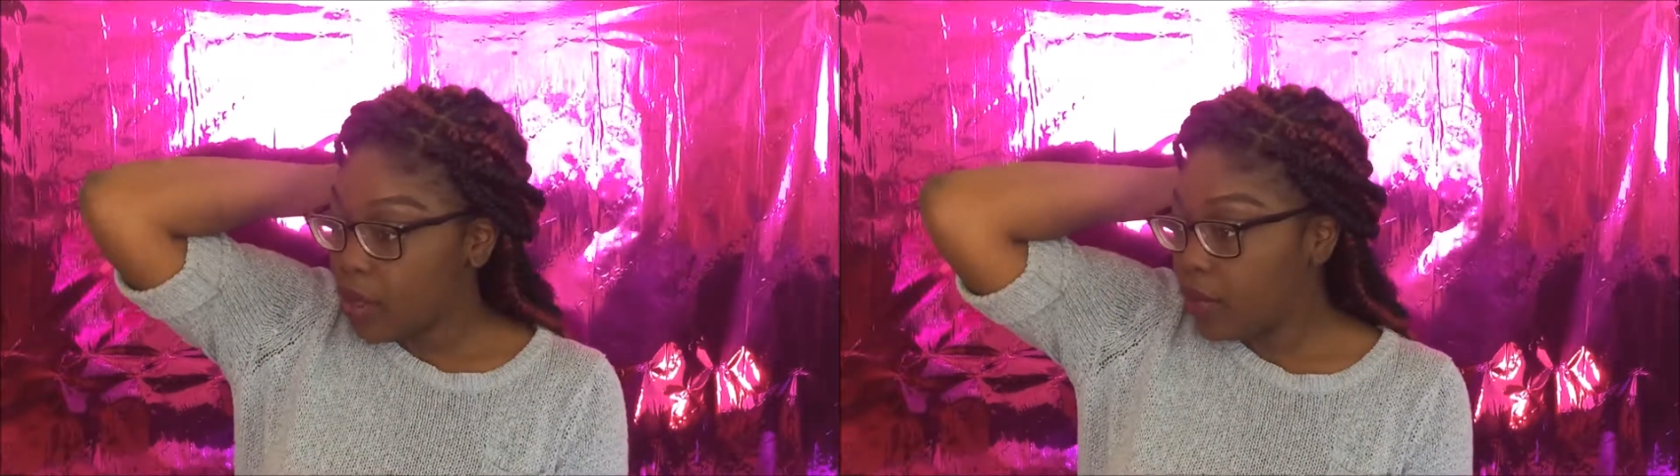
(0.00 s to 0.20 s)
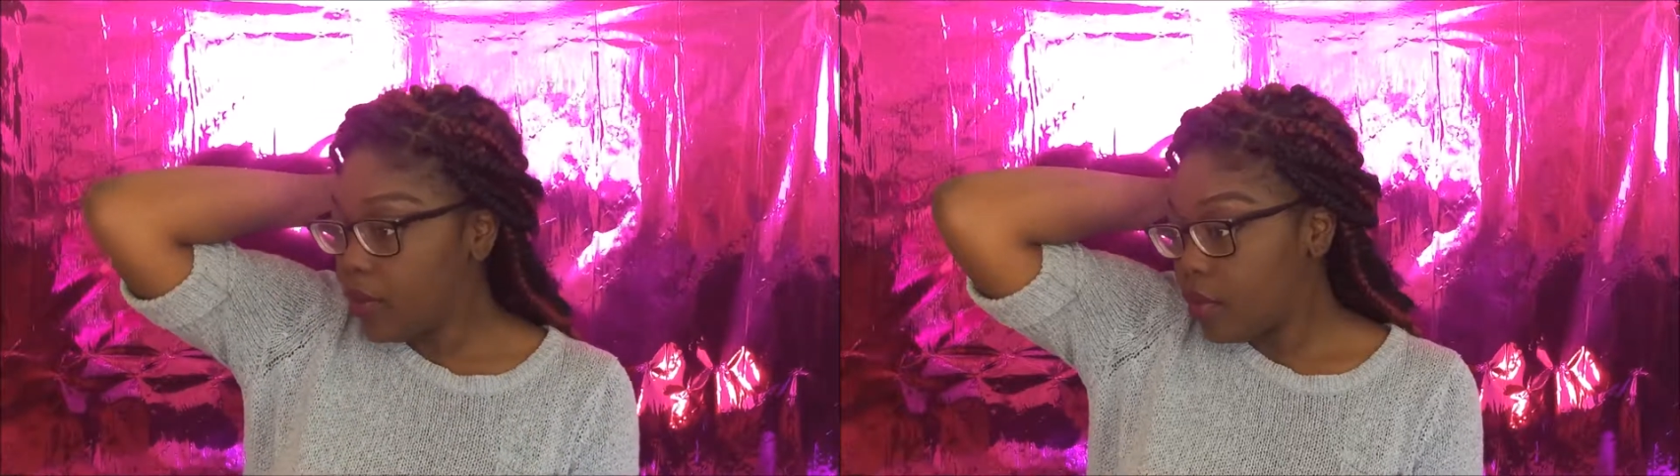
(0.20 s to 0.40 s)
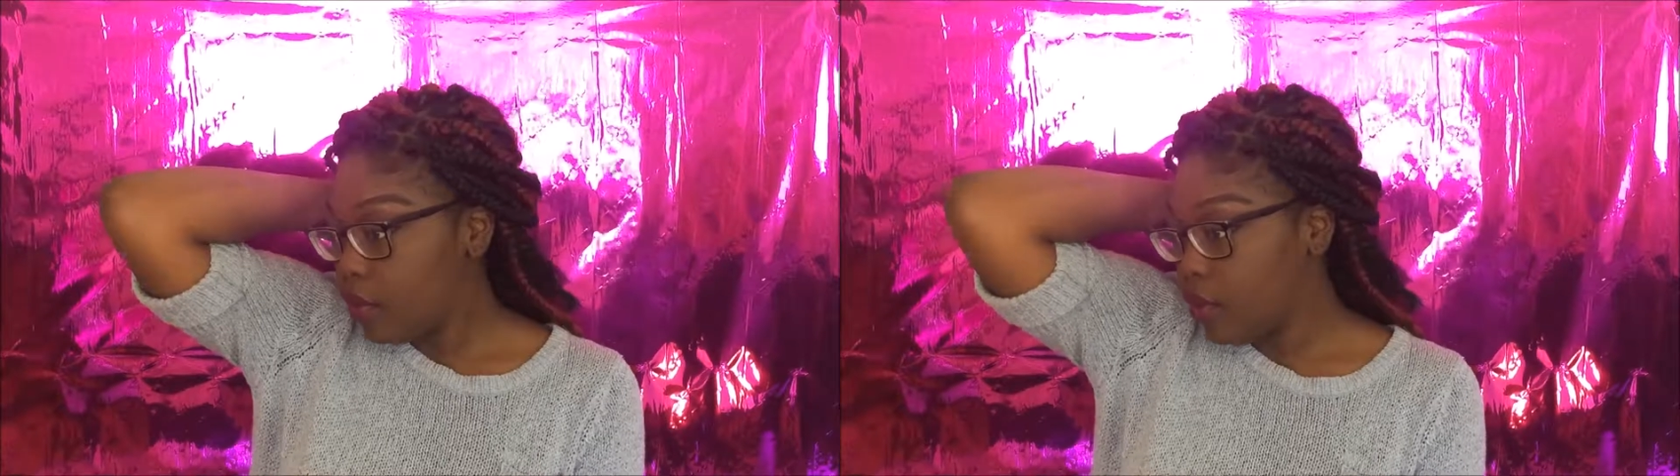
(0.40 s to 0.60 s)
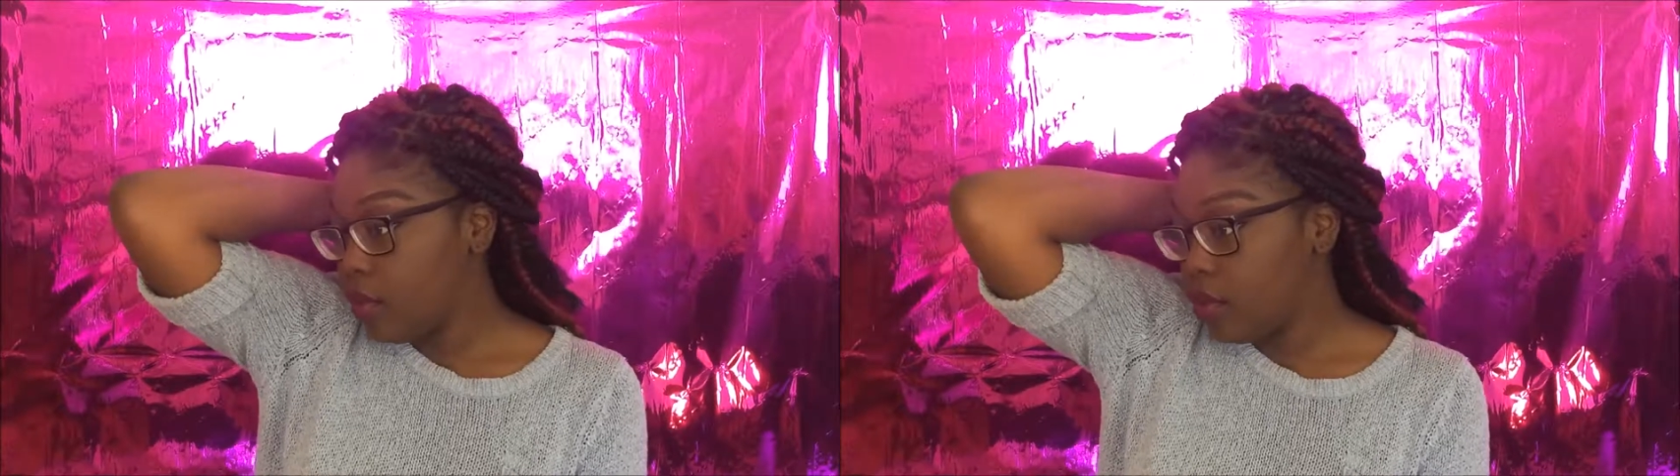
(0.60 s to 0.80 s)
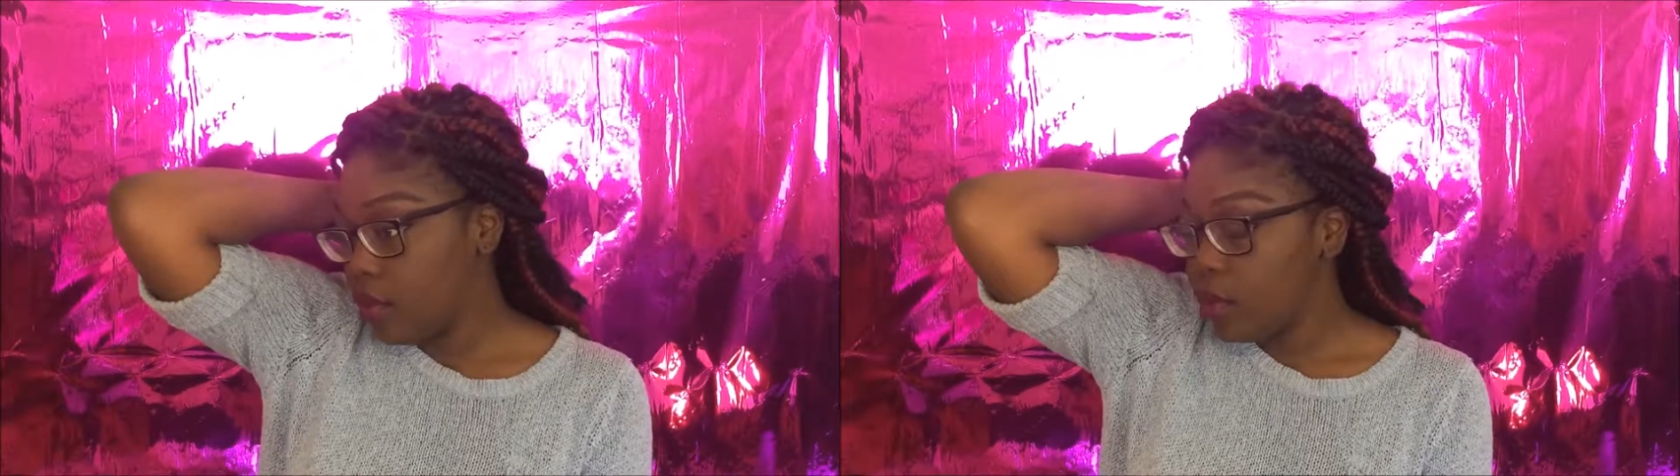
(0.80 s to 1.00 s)
mean,
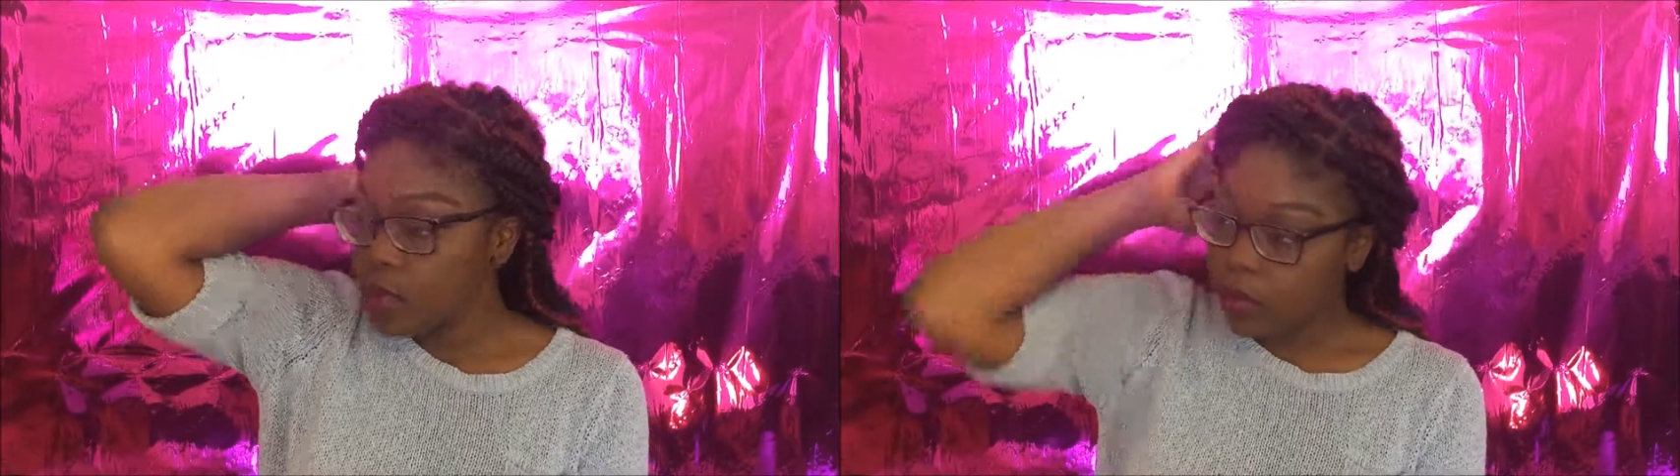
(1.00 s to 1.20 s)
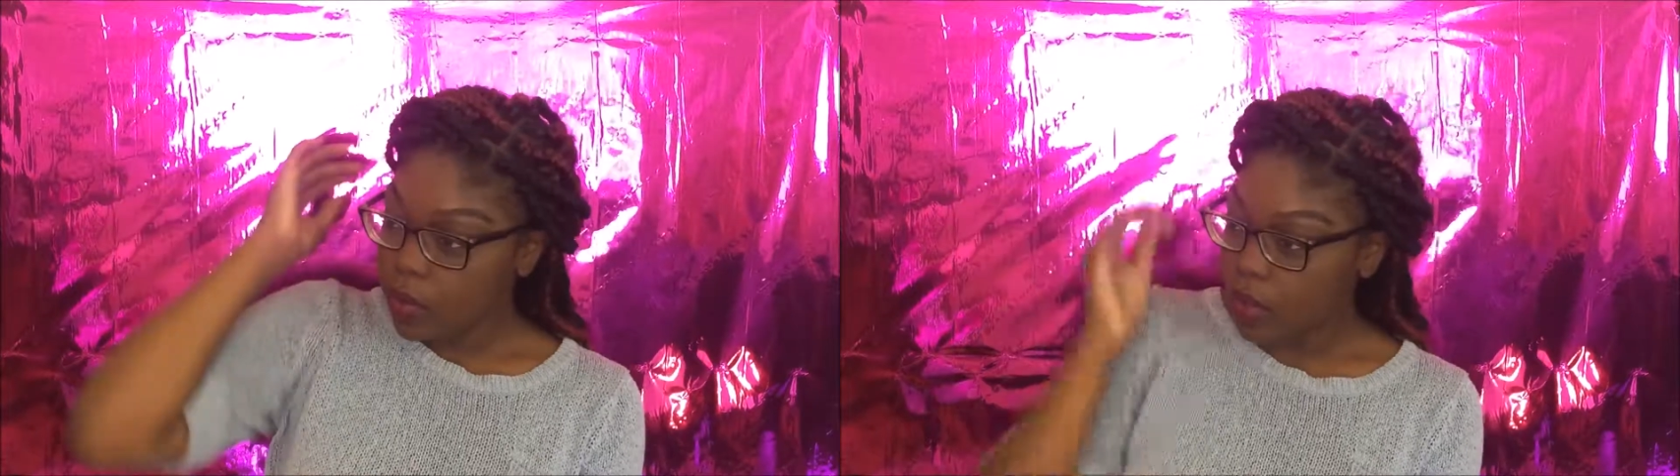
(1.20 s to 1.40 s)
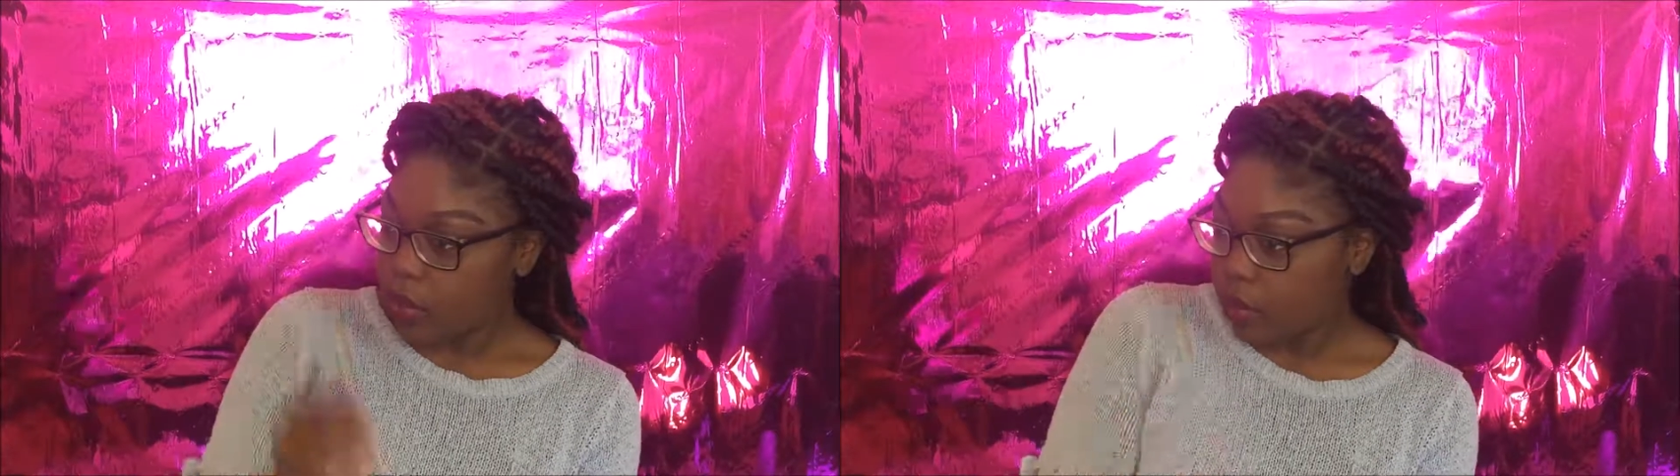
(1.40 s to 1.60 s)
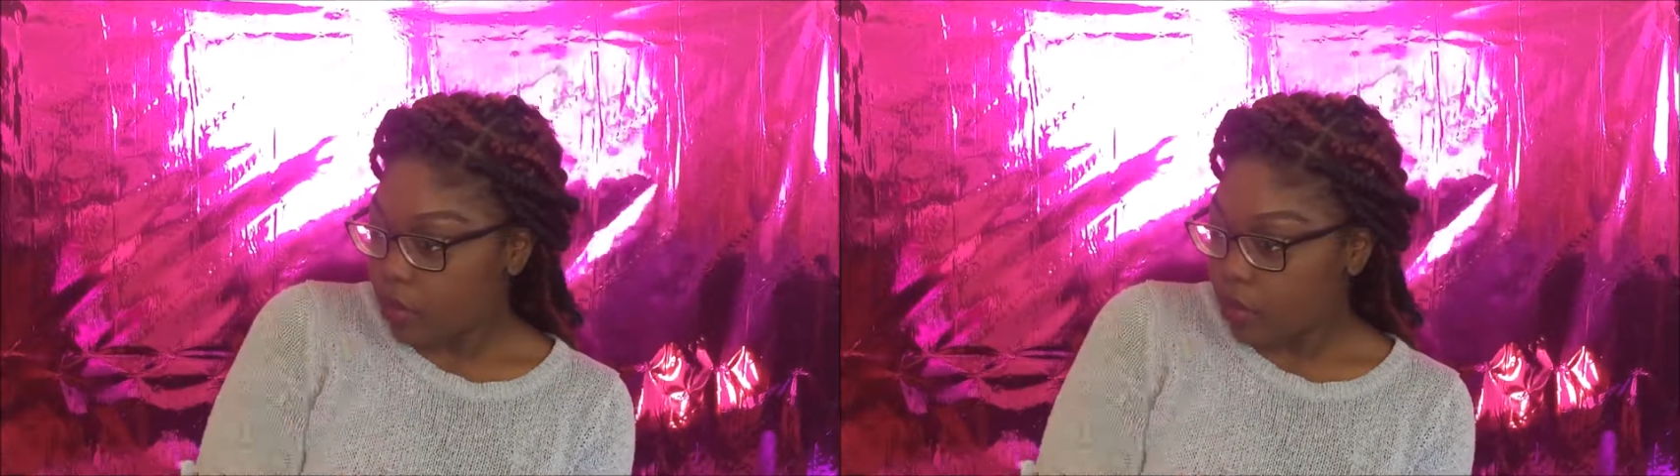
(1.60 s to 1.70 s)
let me see.